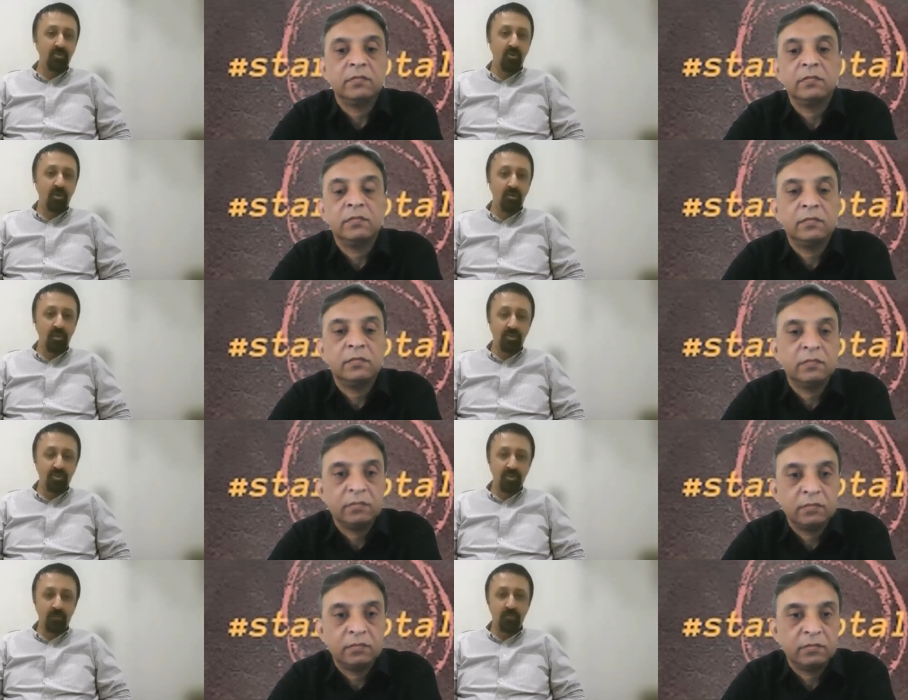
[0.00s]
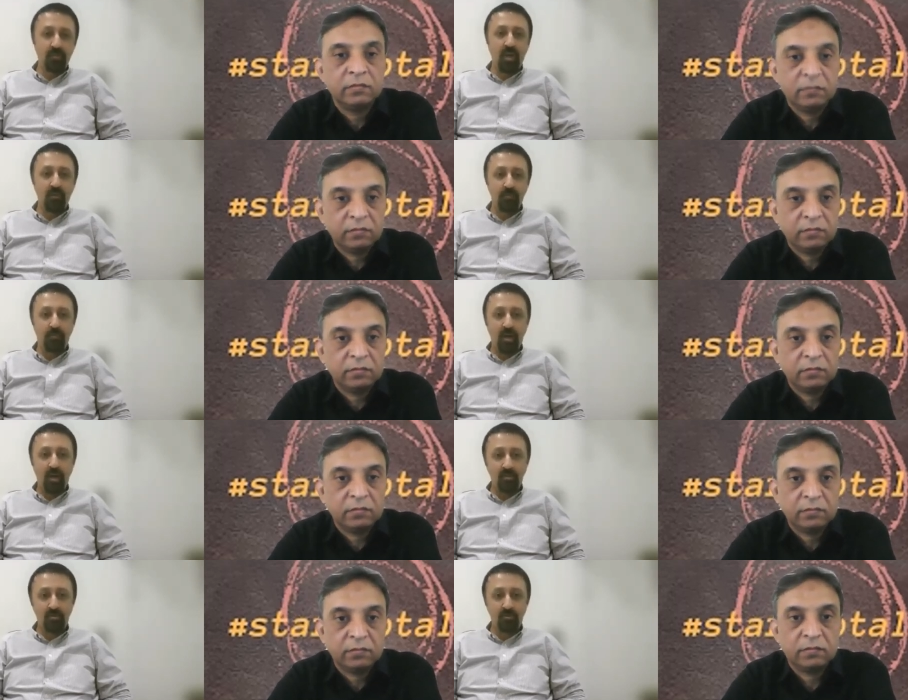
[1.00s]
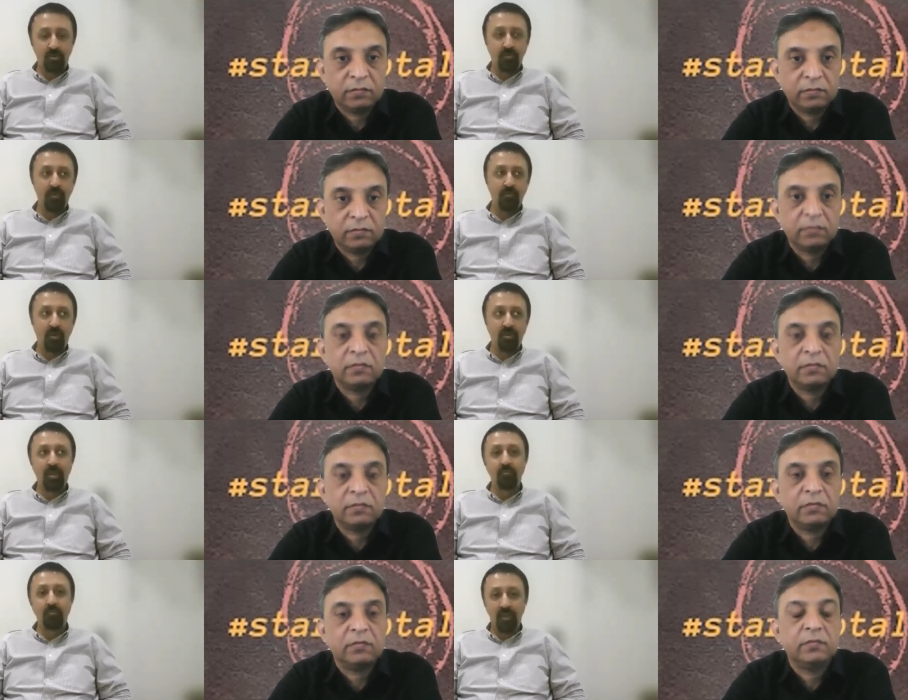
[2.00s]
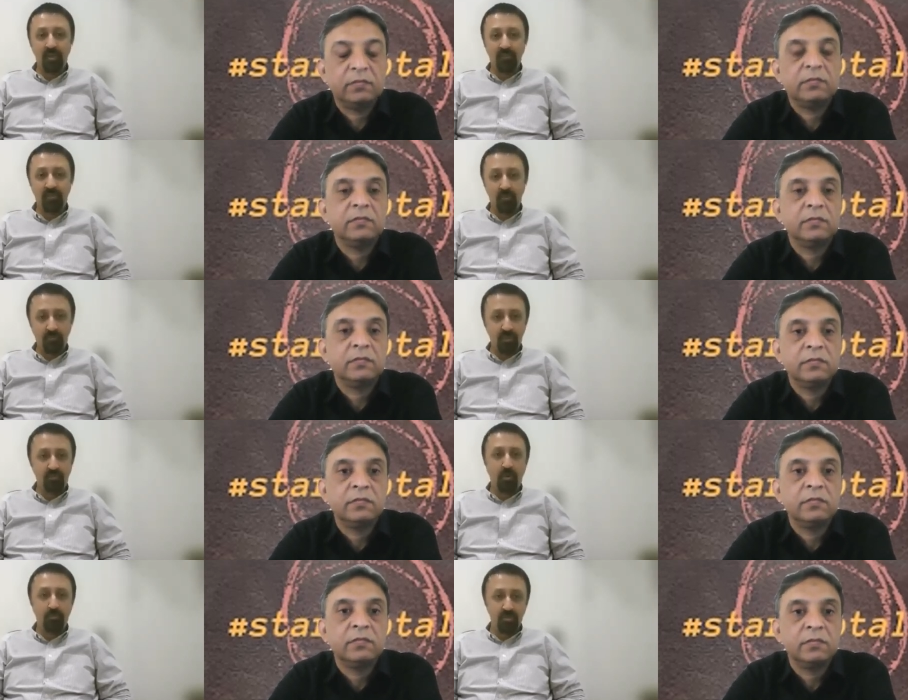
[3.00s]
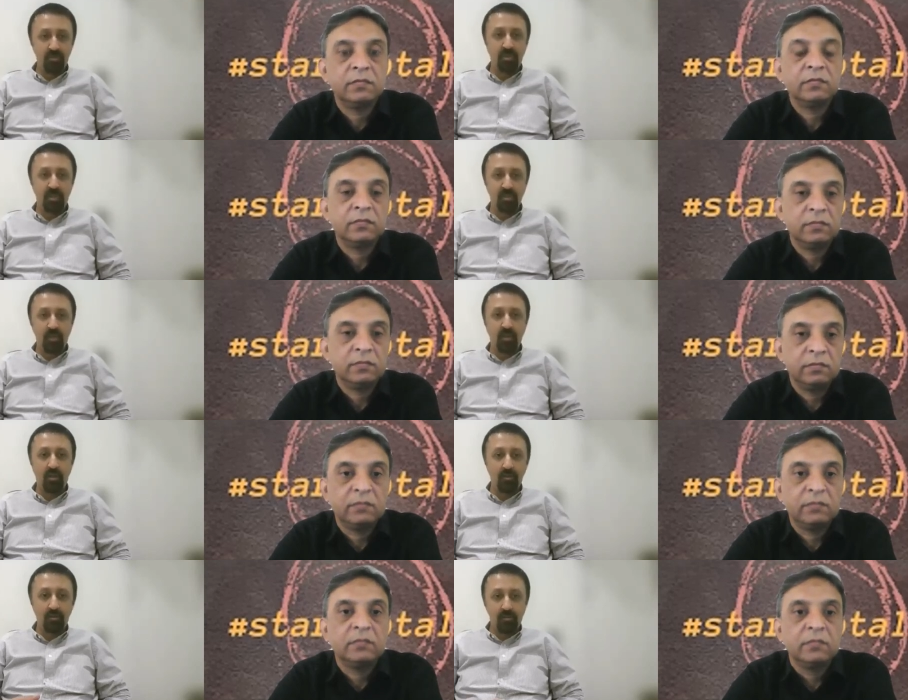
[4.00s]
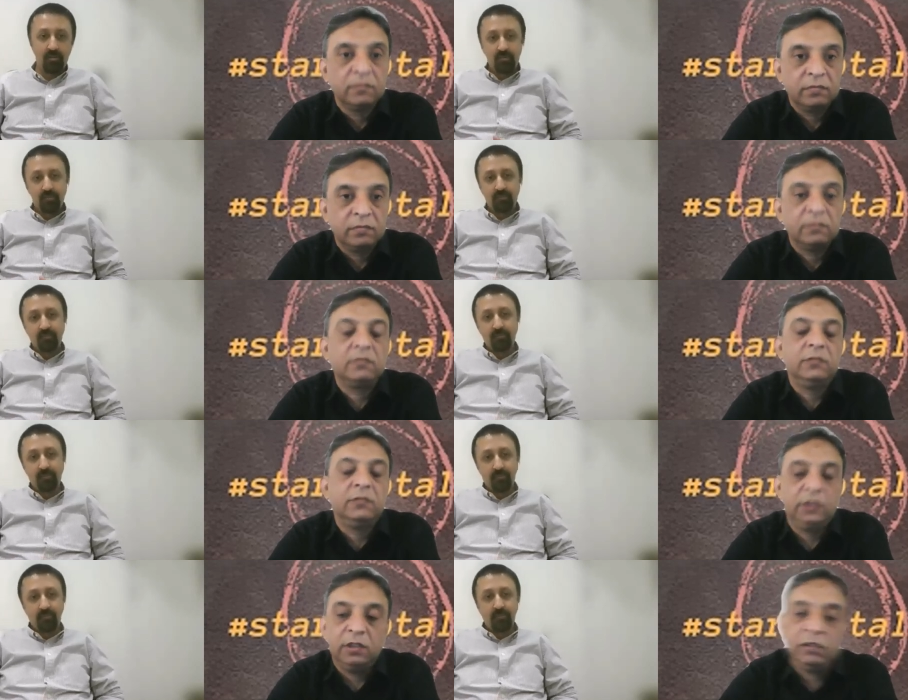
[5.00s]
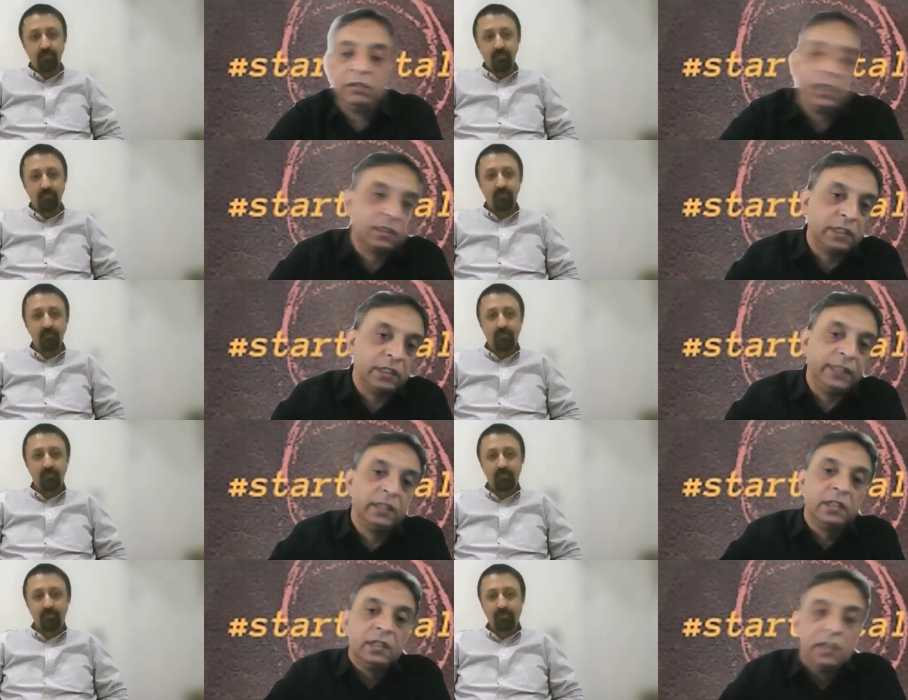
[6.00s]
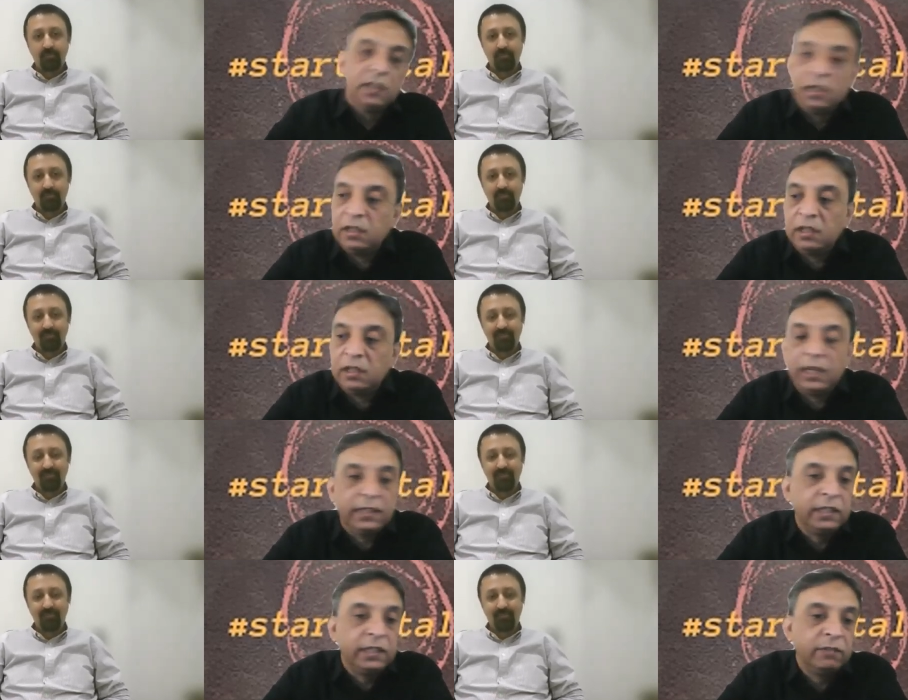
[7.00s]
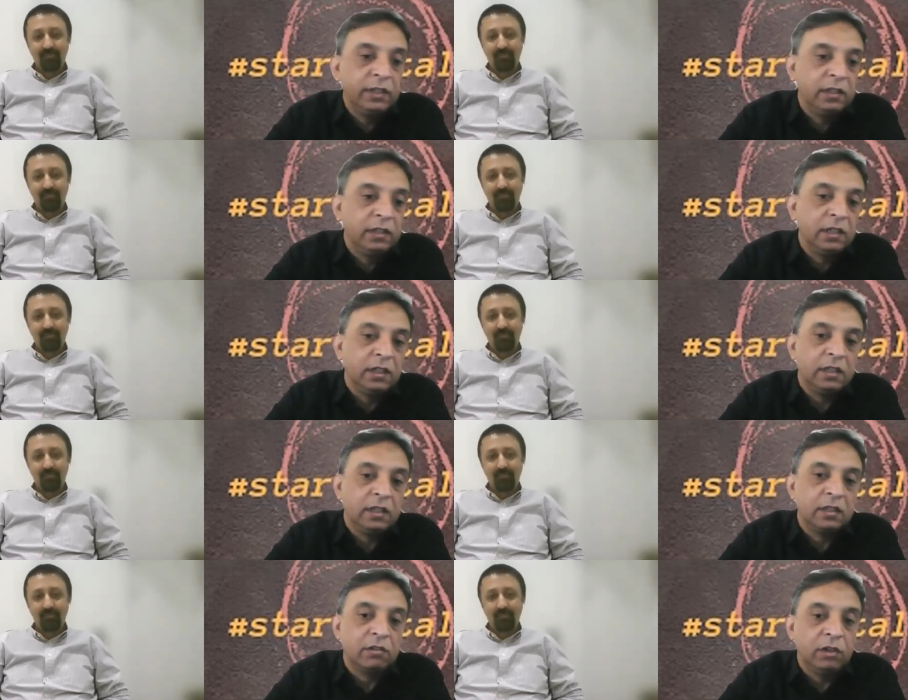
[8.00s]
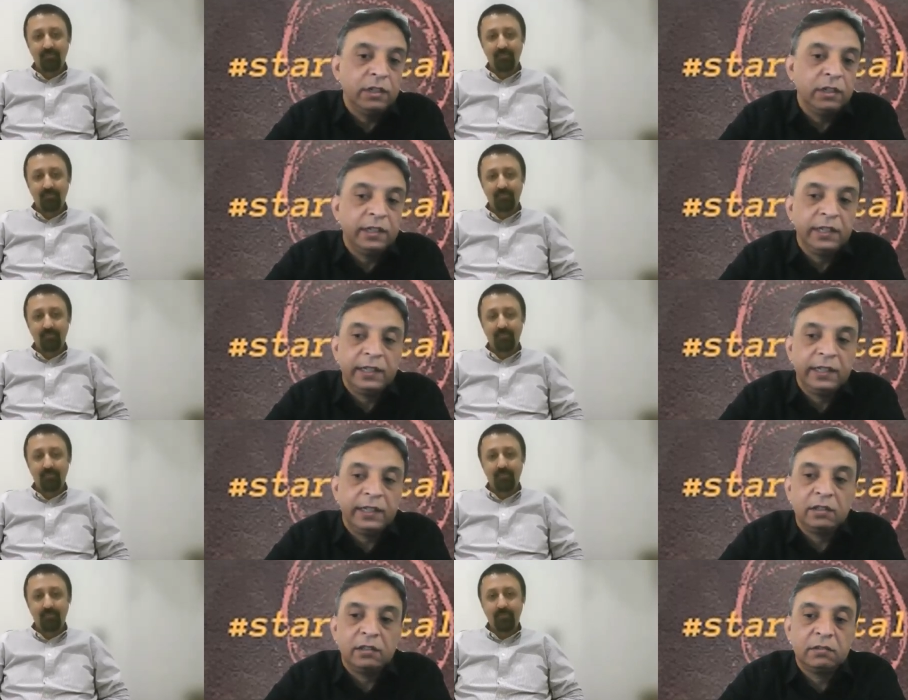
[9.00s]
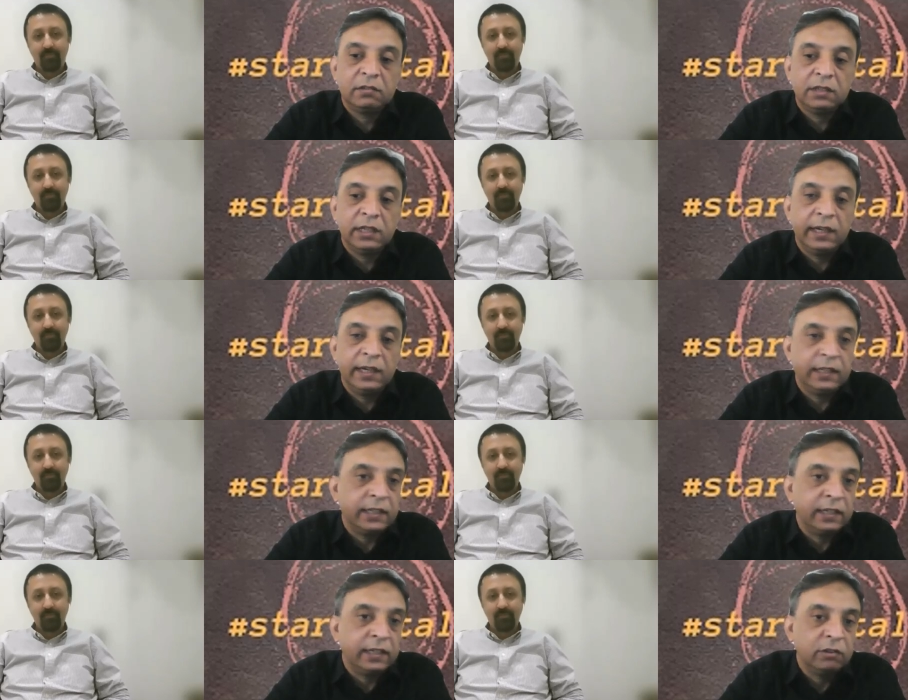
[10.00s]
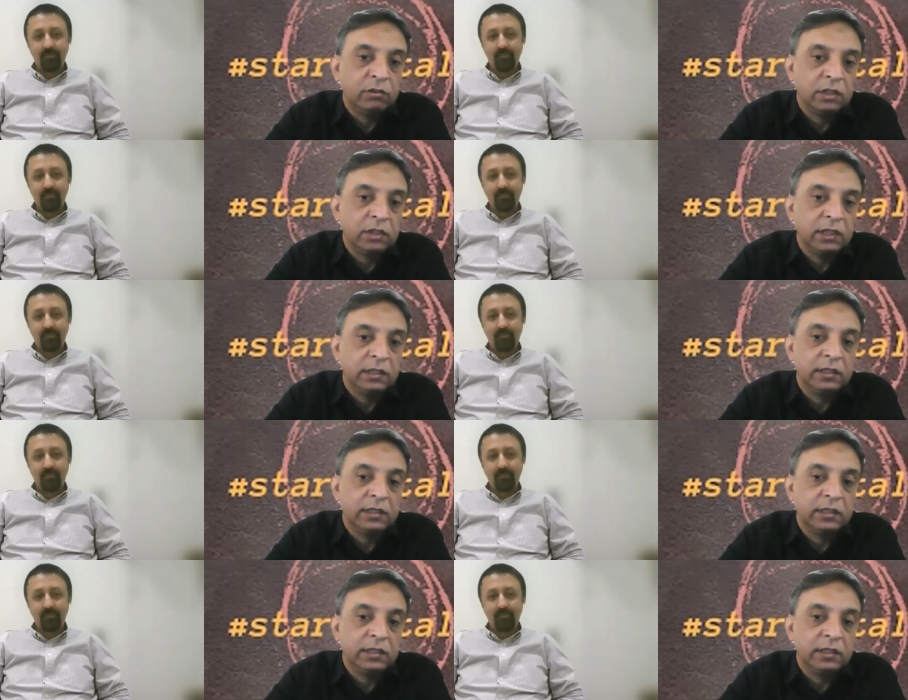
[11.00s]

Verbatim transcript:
Speaker 1: strong relationships with our partners, because we want them to benefit from this proposition as well.
Speaker 2: Sure, that's great. I think we'll call it a day at that note then,